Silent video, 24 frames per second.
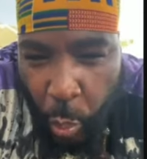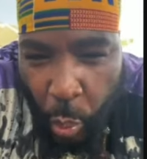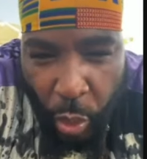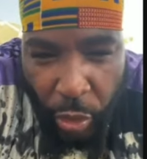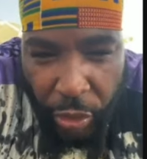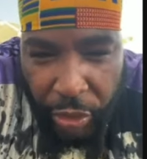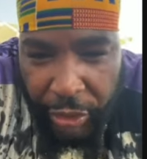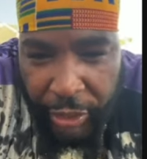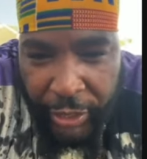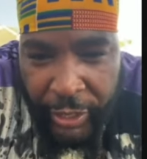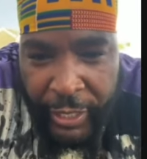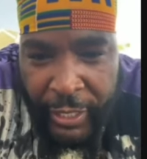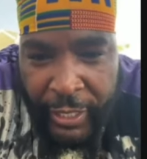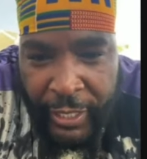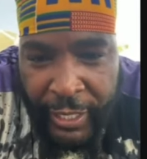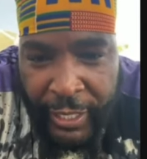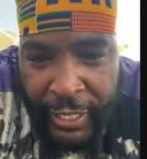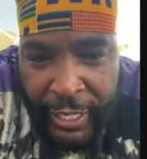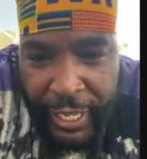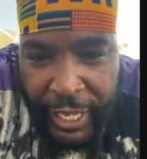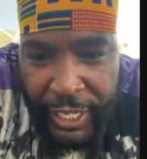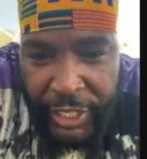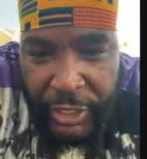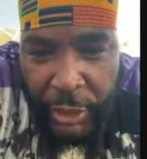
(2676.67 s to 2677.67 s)
The water
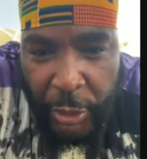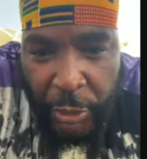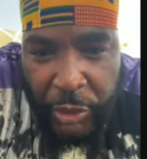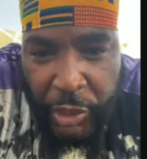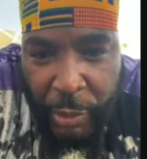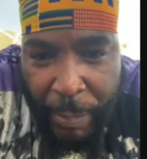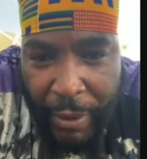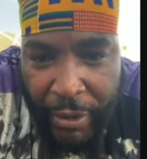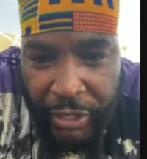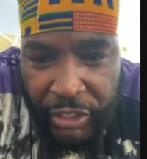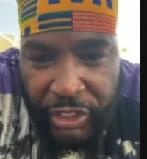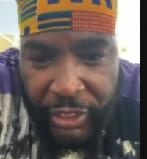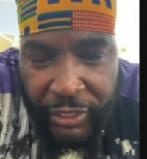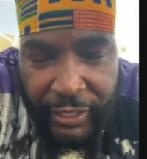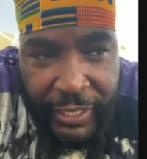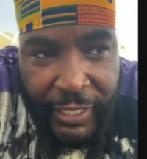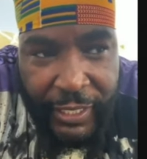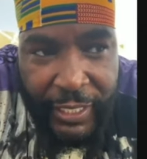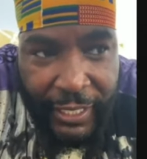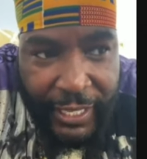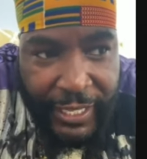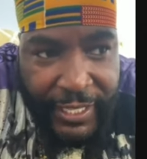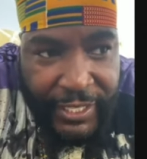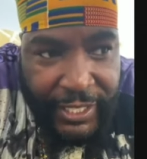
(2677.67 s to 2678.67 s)
is so
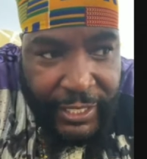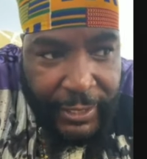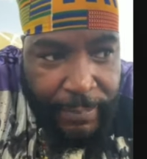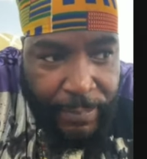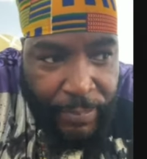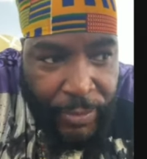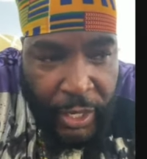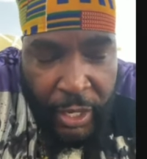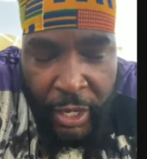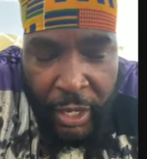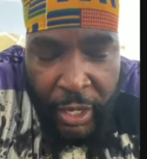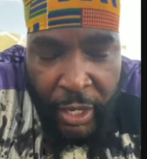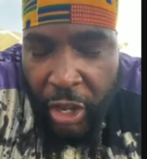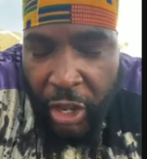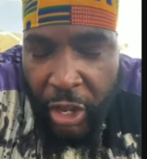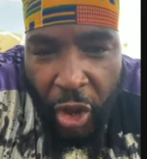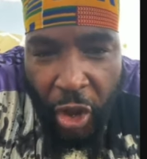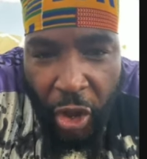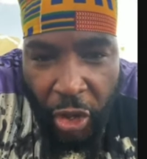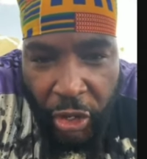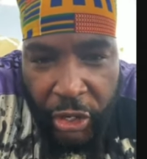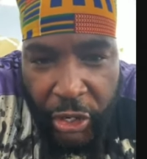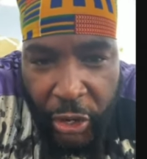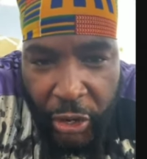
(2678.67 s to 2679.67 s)
spiritually cleansing.
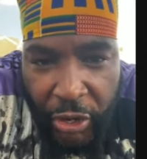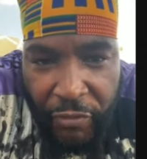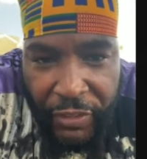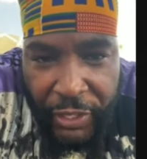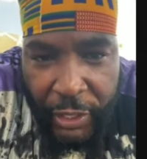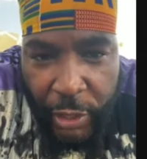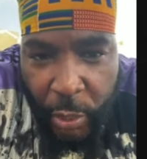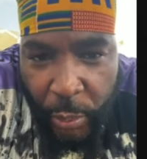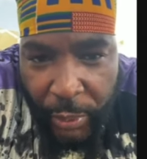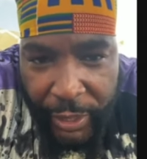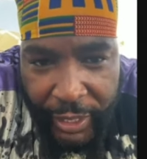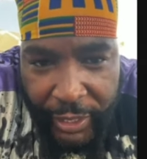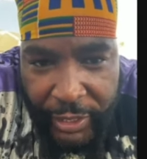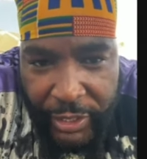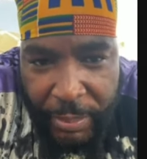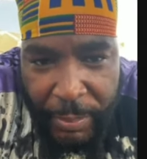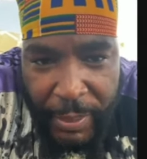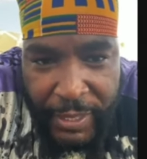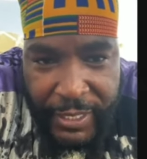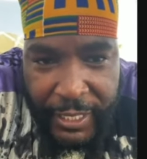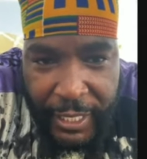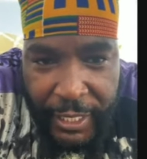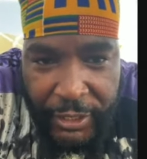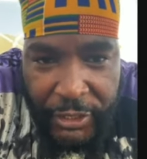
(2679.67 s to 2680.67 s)
All curvy
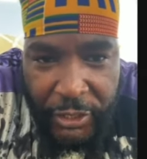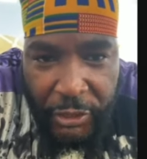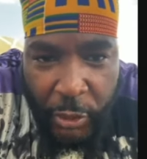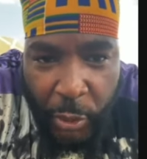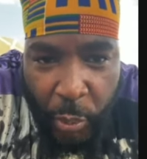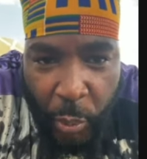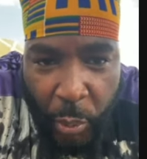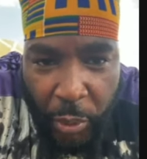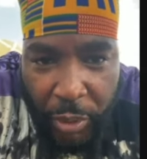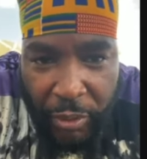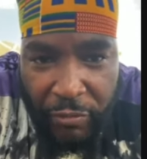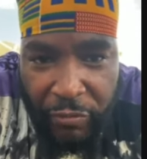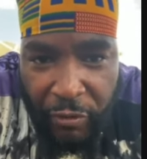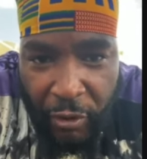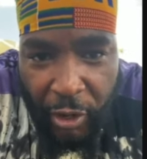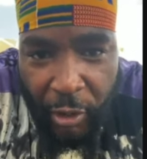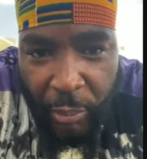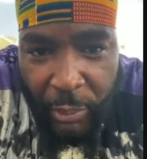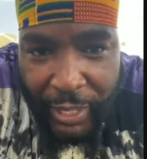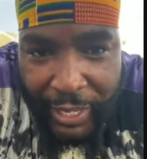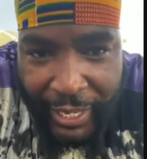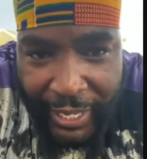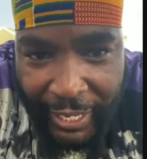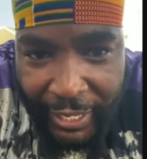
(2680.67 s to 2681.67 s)
queens must enter the
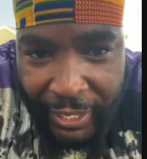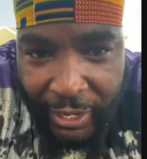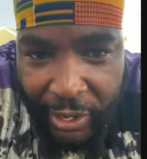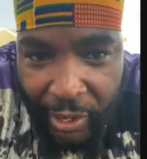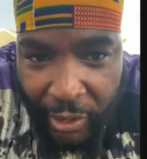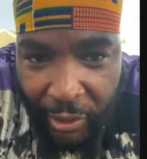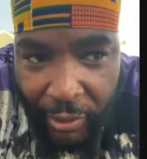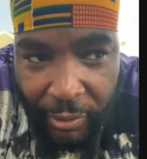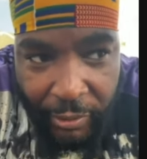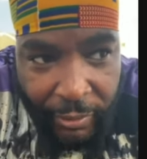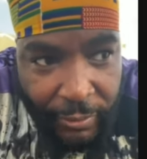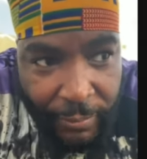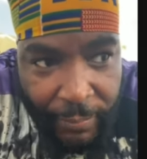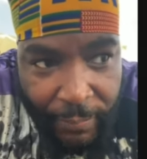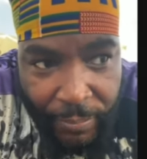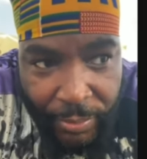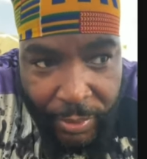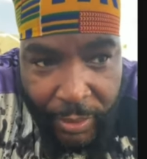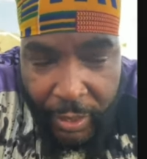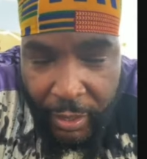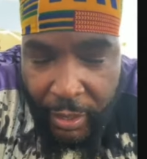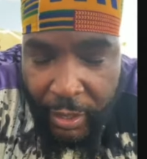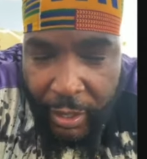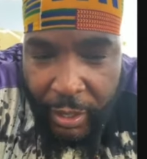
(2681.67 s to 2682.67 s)
waterfall with King Kong.
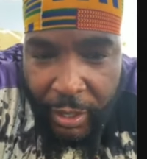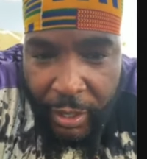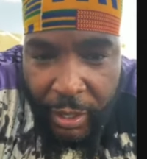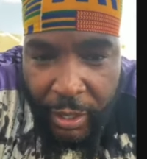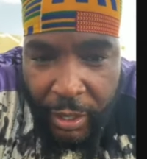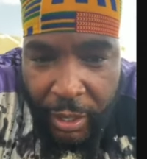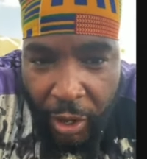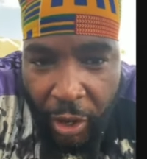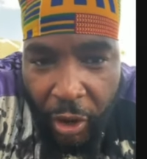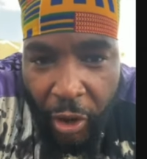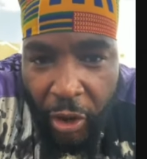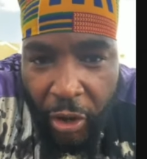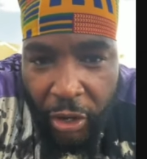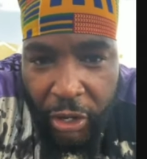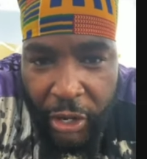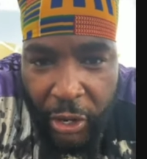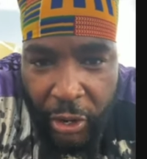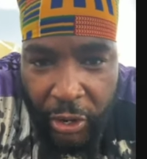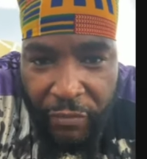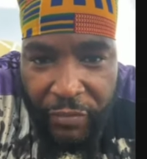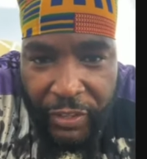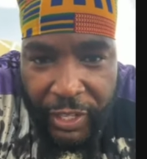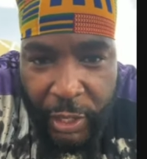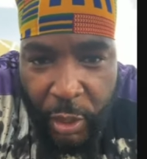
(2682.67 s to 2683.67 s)
All
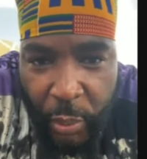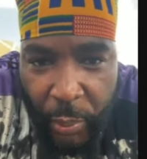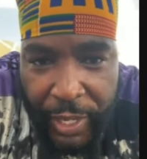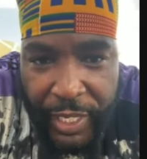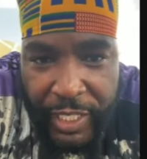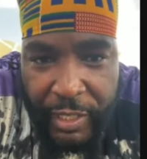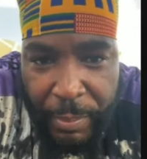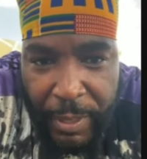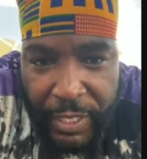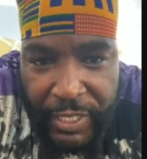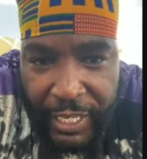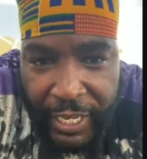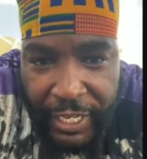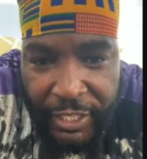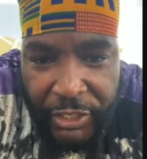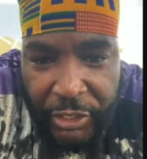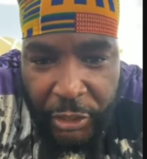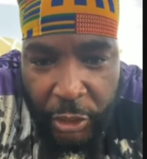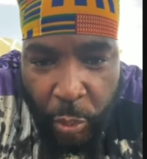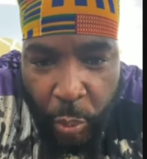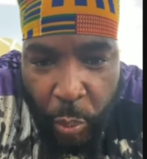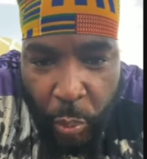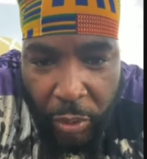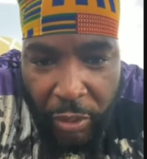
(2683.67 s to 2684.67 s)
curvy queens must
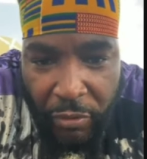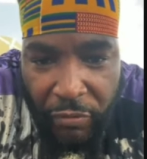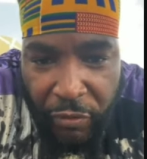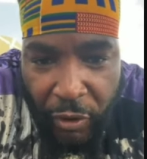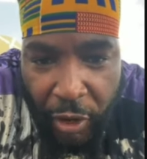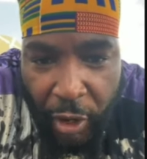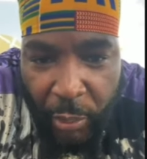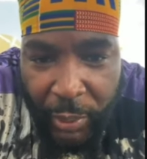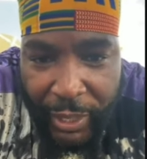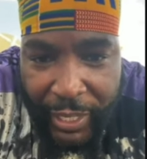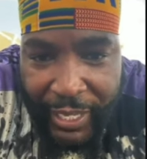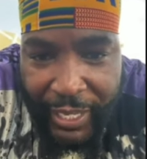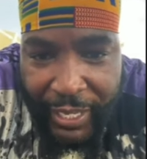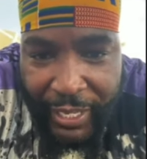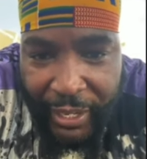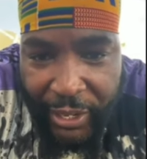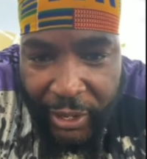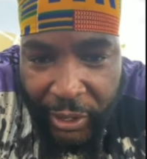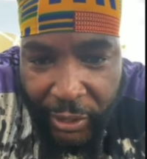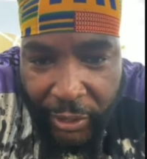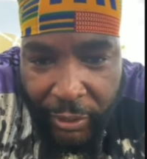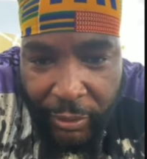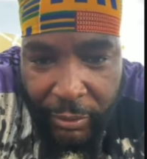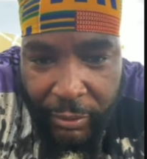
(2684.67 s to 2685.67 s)
enter the waterfall with King
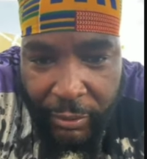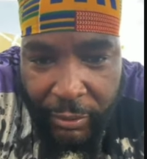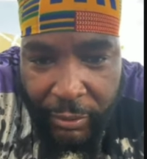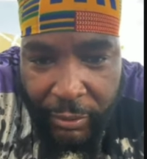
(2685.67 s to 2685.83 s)
Kong.